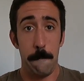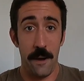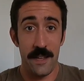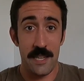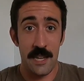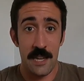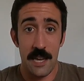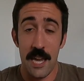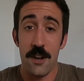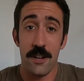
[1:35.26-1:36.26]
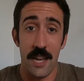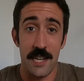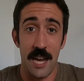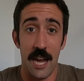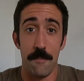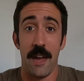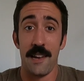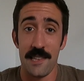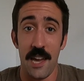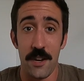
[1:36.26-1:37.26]
But internet time,
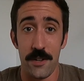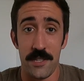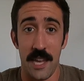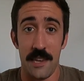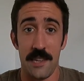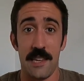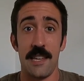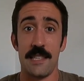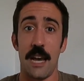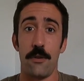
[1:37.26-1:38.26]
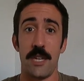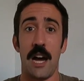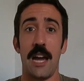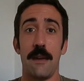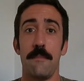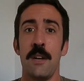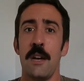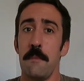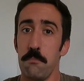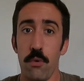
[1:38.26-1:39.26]
as I understand it, is how time
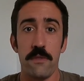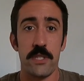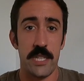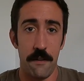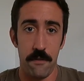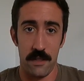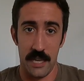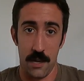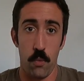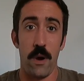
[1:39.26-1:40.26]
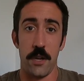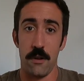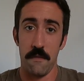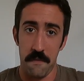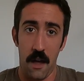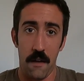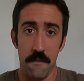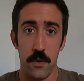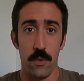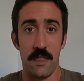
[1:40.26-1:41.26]
moves differently when you're
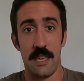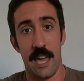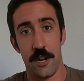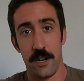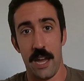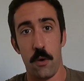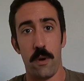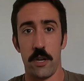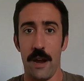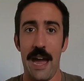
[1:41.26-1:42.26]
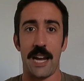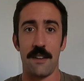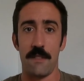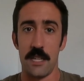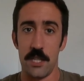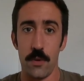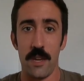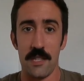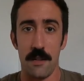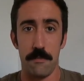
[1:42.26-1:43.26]
involved with the internet, when you're actively
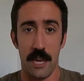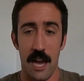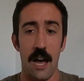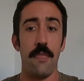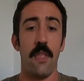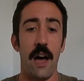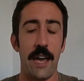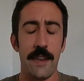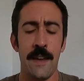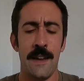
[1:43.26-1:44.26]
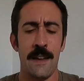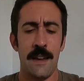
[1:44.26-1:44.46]
doing something online.